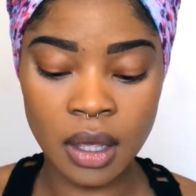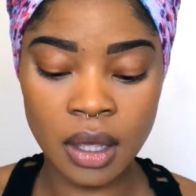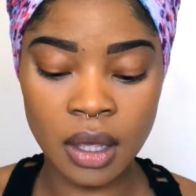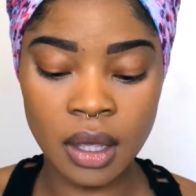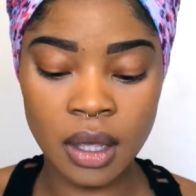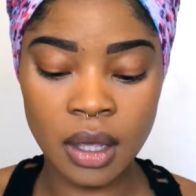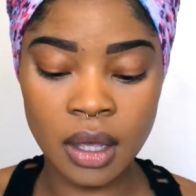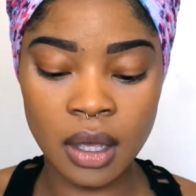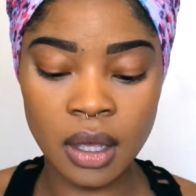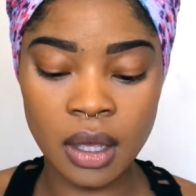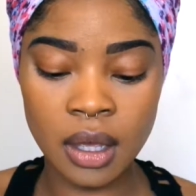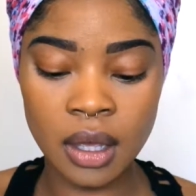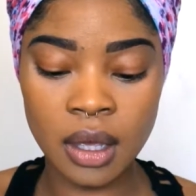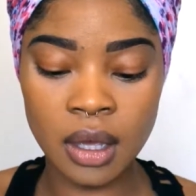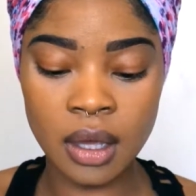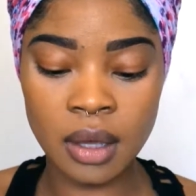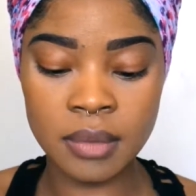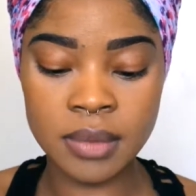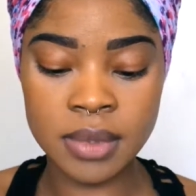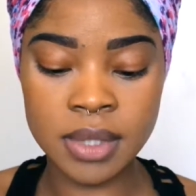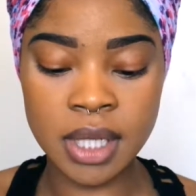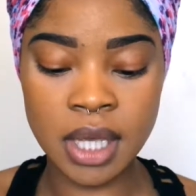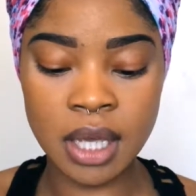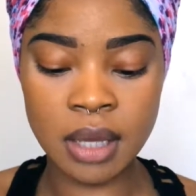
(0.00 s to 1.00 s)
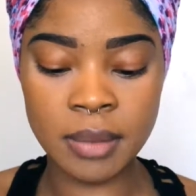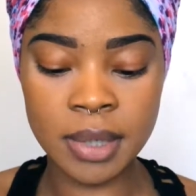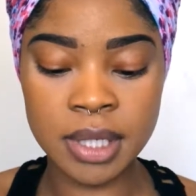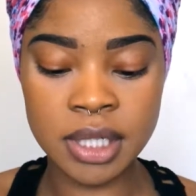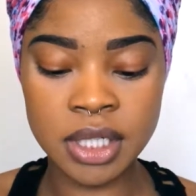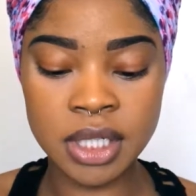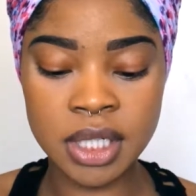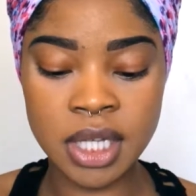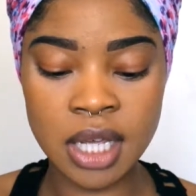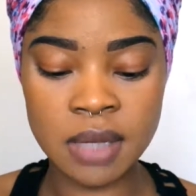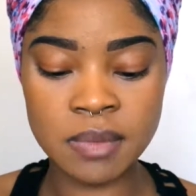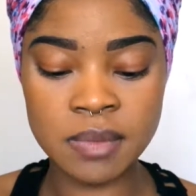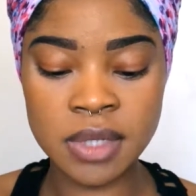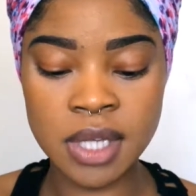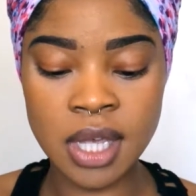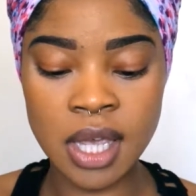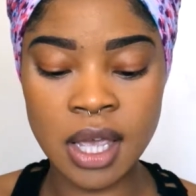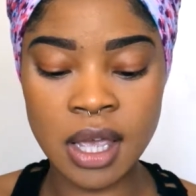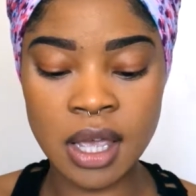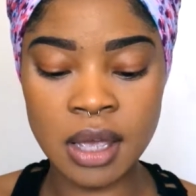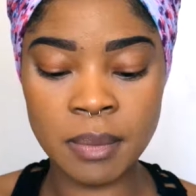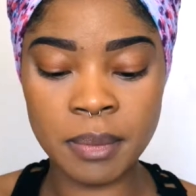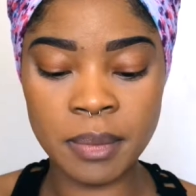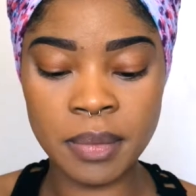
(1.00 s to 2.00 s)
I'm going to take my Shape
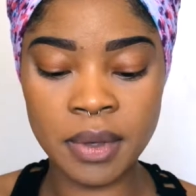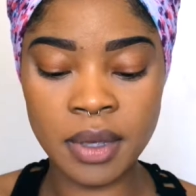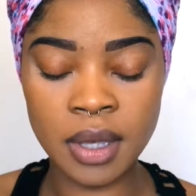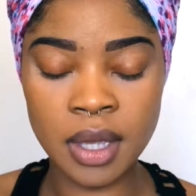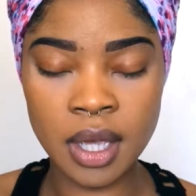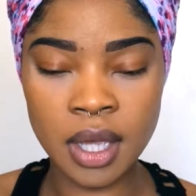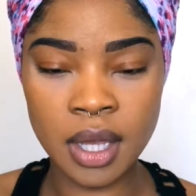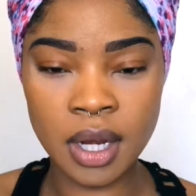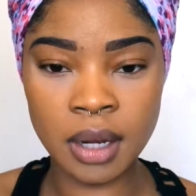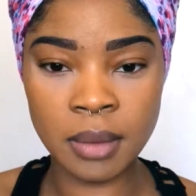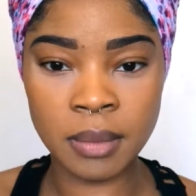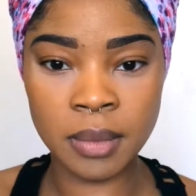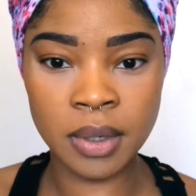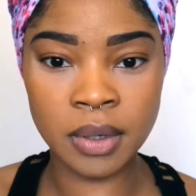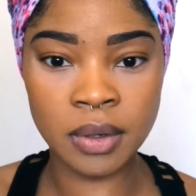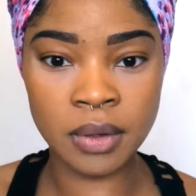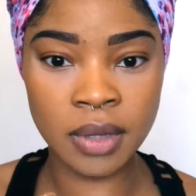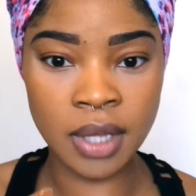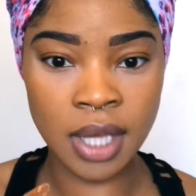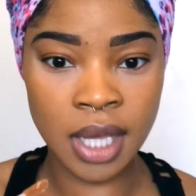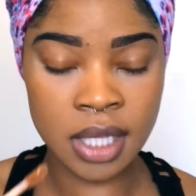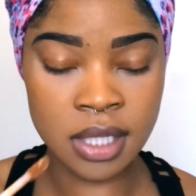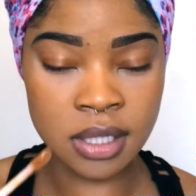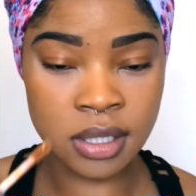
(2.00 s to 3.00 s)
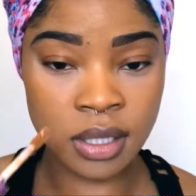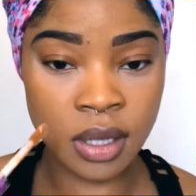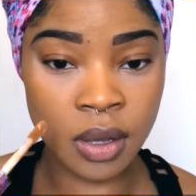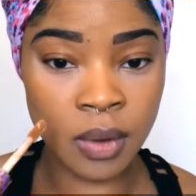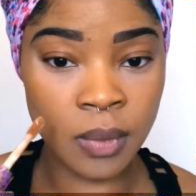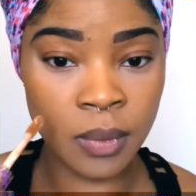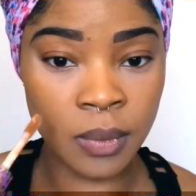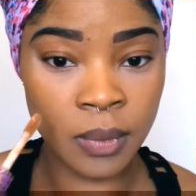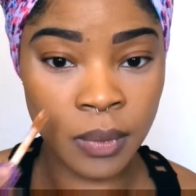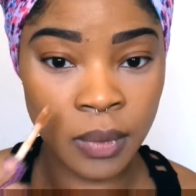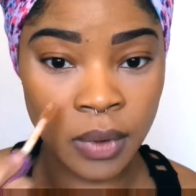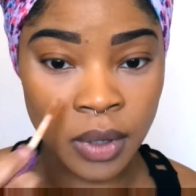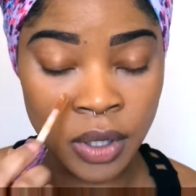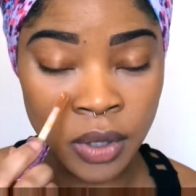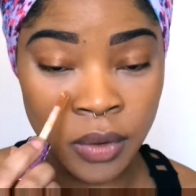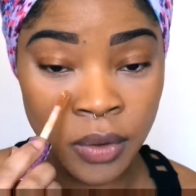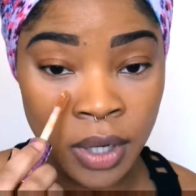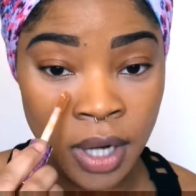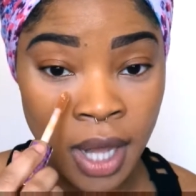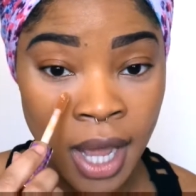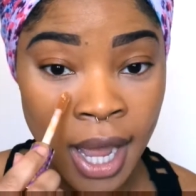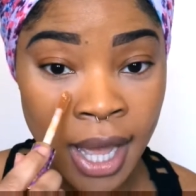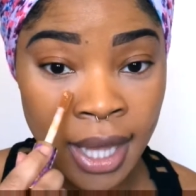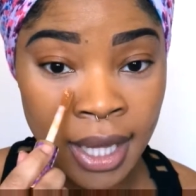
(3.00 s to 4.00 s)
Tape and I'm going to do that. So you
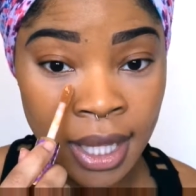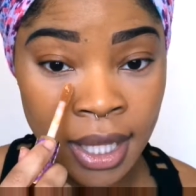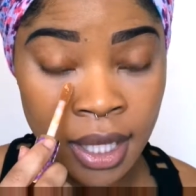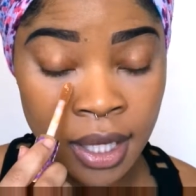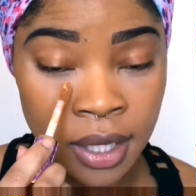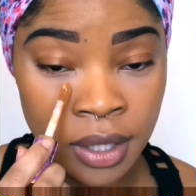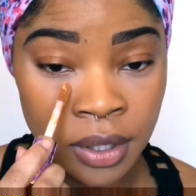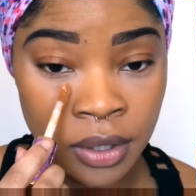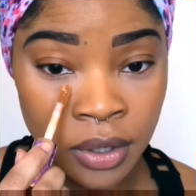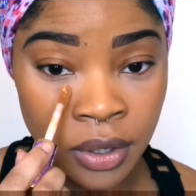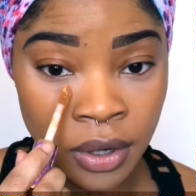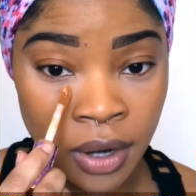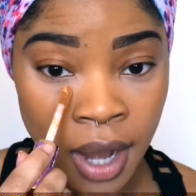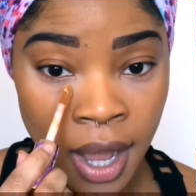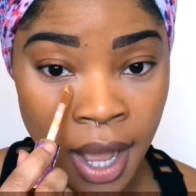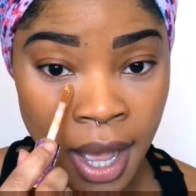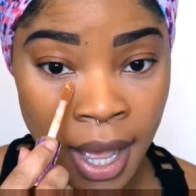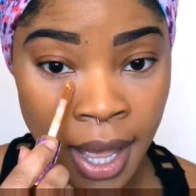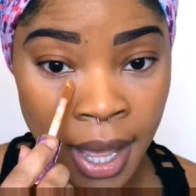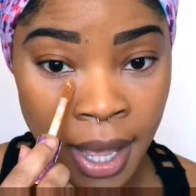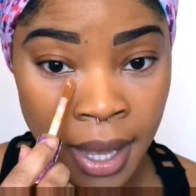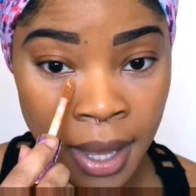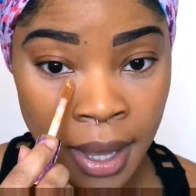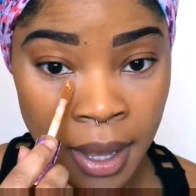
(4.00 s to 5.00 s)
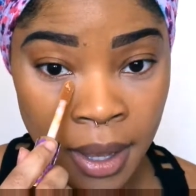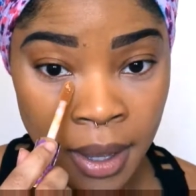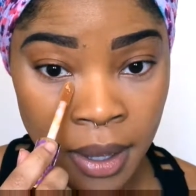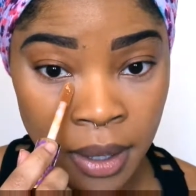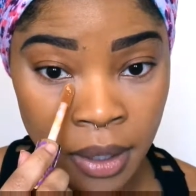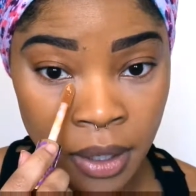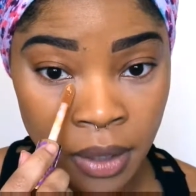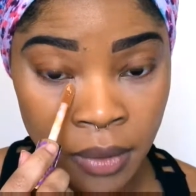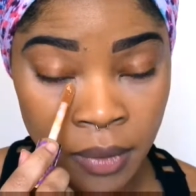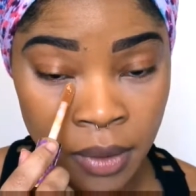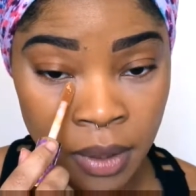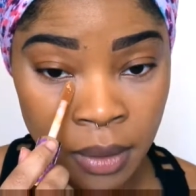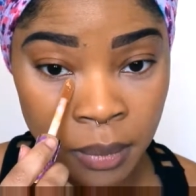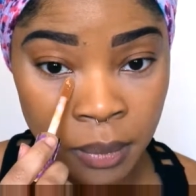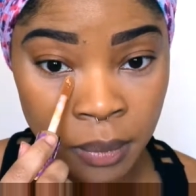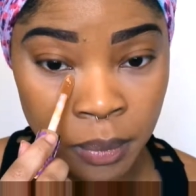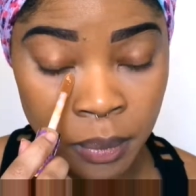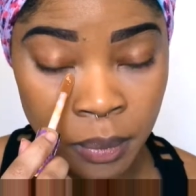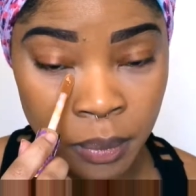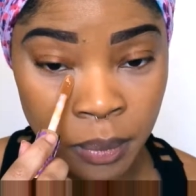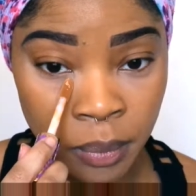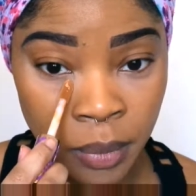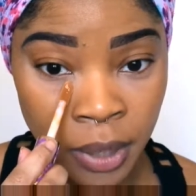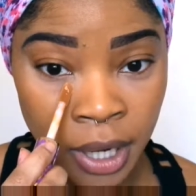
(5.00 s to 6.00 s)
want to highlight under your eye. You want to
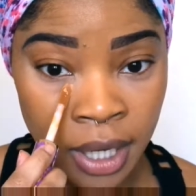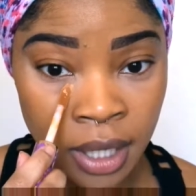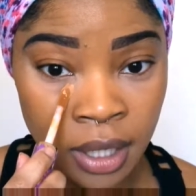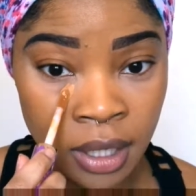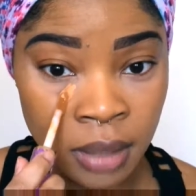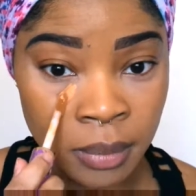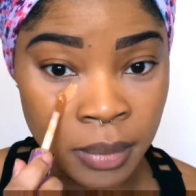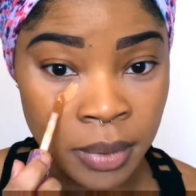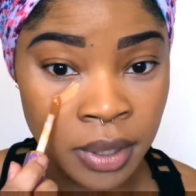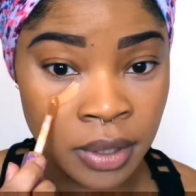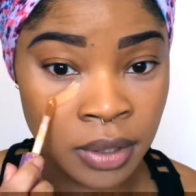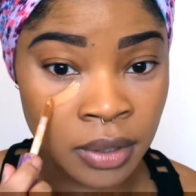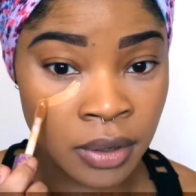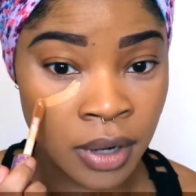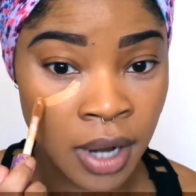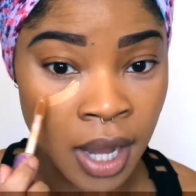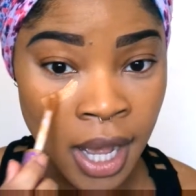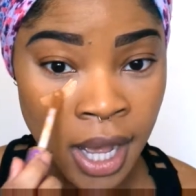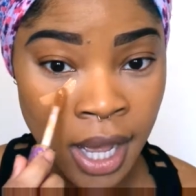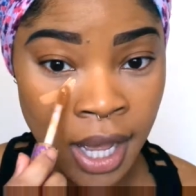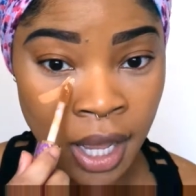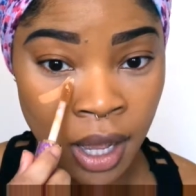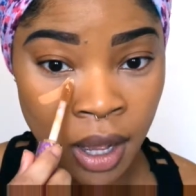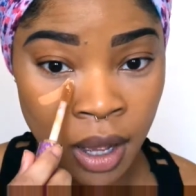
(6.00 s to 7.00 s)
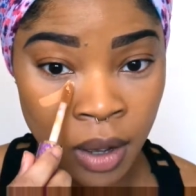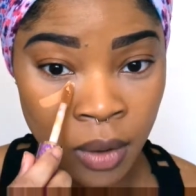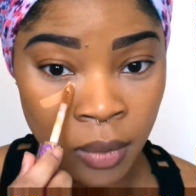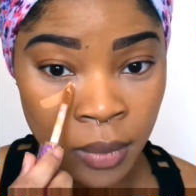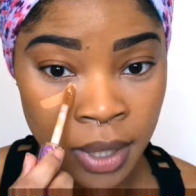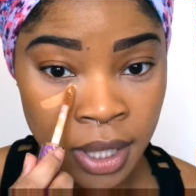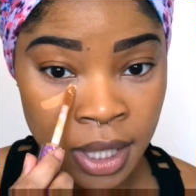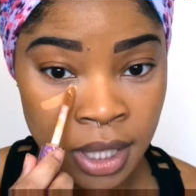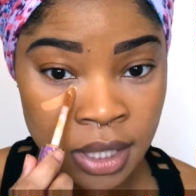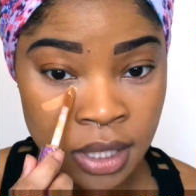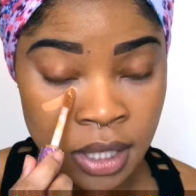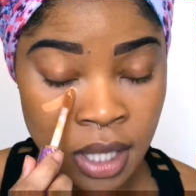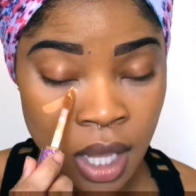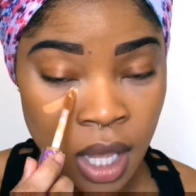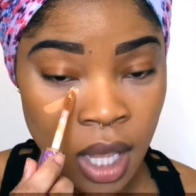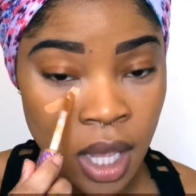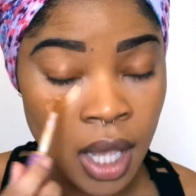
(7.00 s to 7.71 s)
brighten up under your eye always.